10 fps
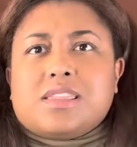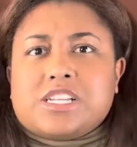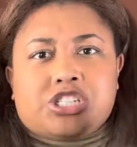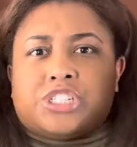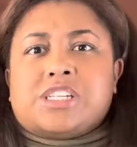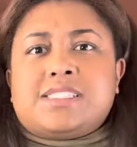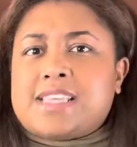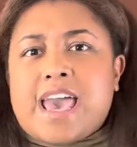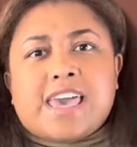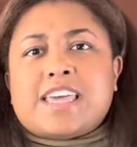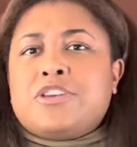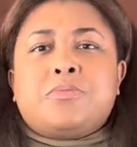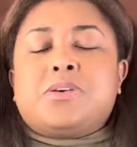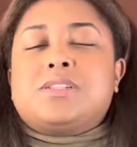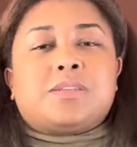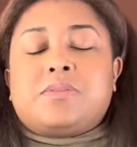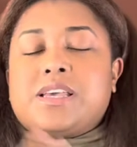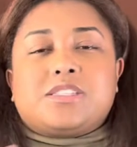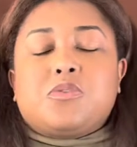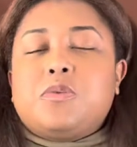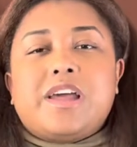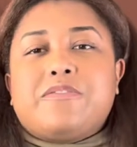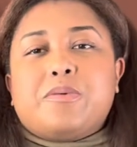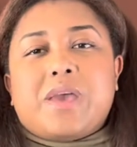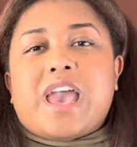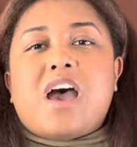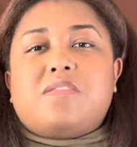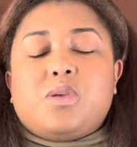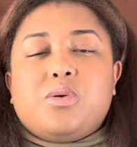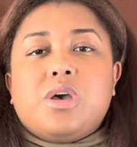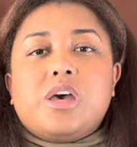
let's just say, that you put into place or whatever may have you,